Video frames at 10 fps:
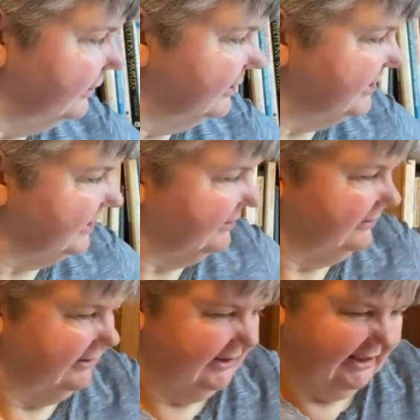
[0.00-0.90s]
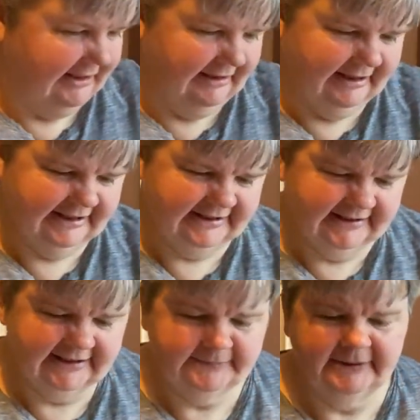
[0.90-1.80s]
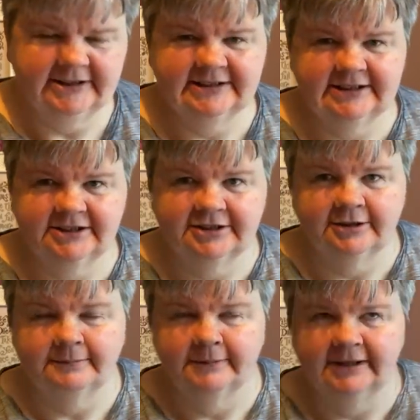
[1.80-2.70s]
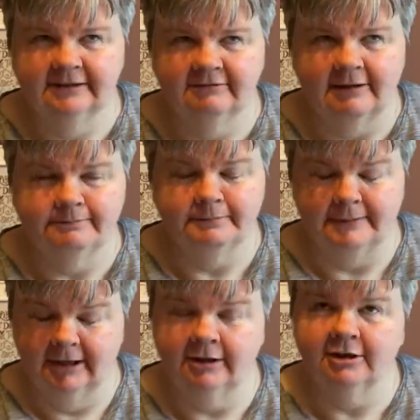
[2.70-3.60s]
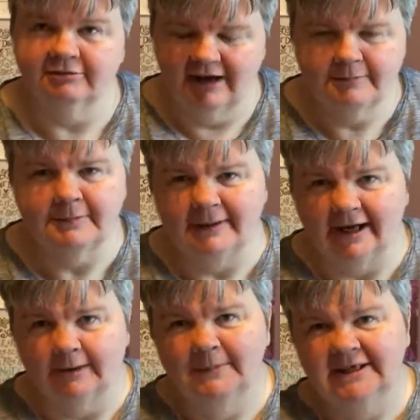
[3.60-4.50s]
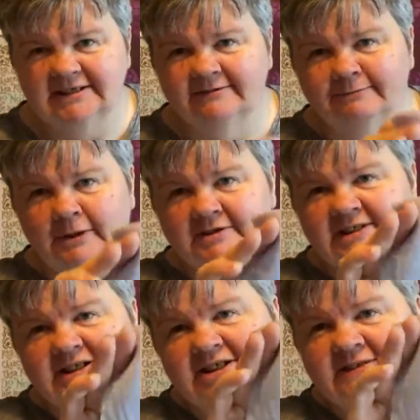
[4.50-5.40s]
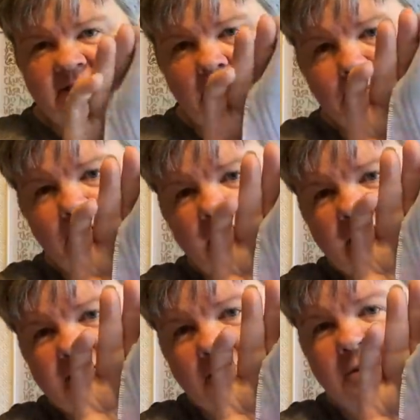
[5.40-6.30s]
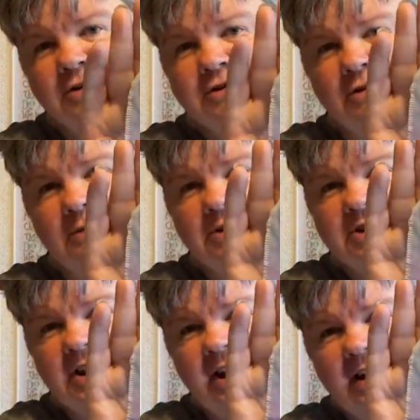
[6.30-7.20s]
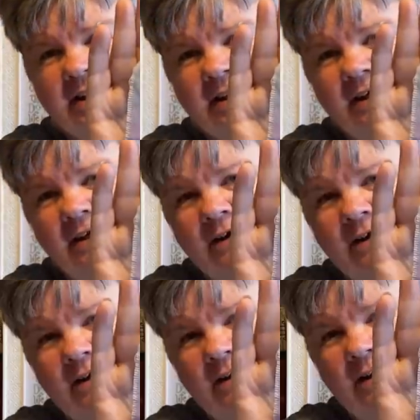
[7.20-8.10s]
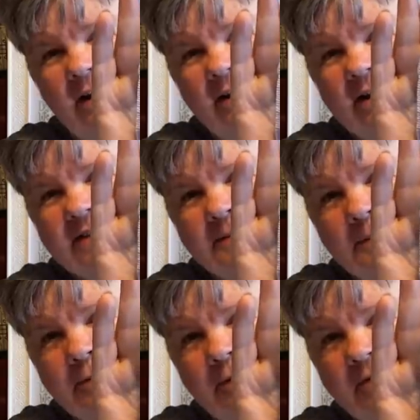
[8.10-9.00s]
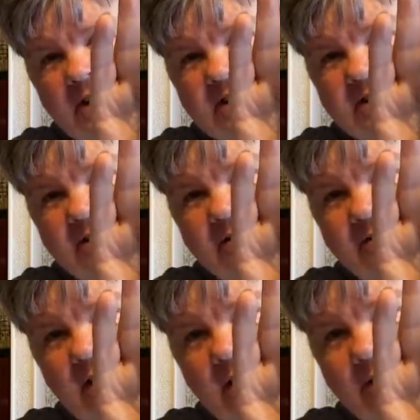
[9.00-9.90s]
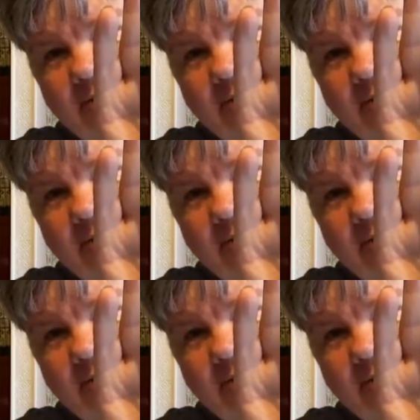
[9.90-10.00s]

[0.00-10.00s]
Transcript: So again, this is being stitched on a grab bag piece of post stitches fabric, so I'm not sure what shade. And that's my progress so far.